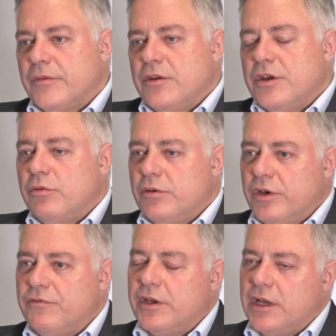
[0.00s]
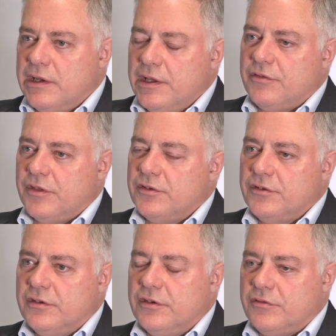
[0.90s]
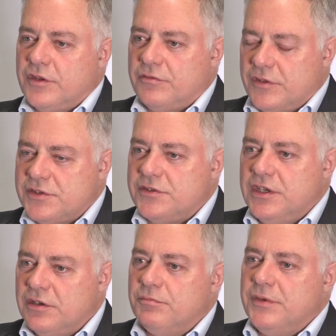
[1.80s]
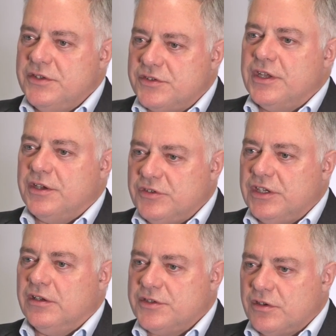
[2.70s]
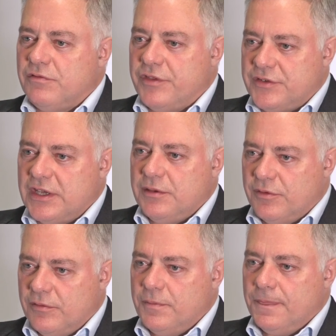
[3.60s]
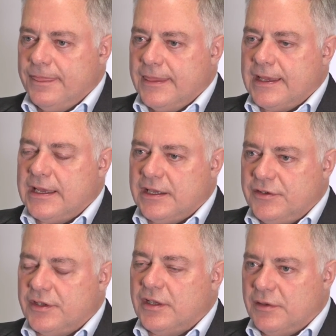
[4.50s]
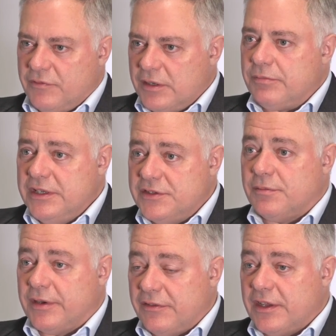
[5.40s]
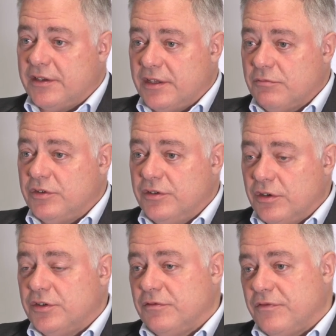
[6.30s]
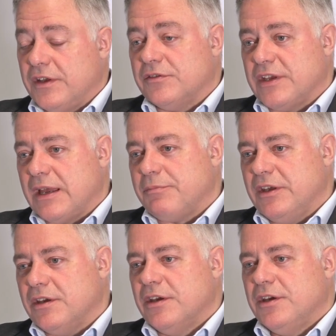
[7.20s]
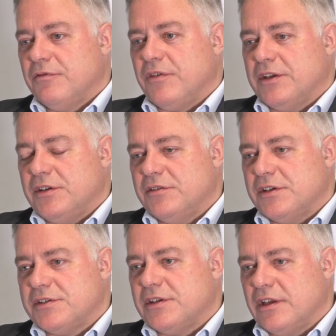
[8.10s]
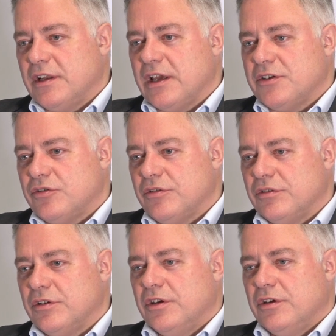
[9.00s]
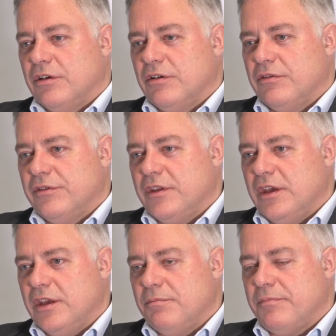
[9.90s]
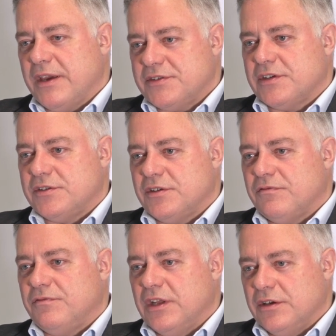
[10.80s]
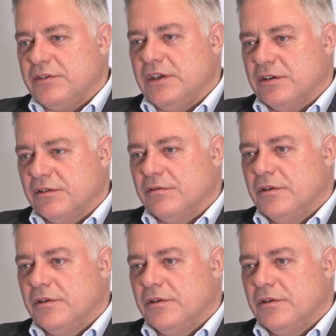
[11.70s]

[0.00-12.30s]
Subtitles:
No, we're very clear that this deal means no deal is off the table. And I'm very pleased about that. I would not have felt happy fighting this election on the basis of no deal.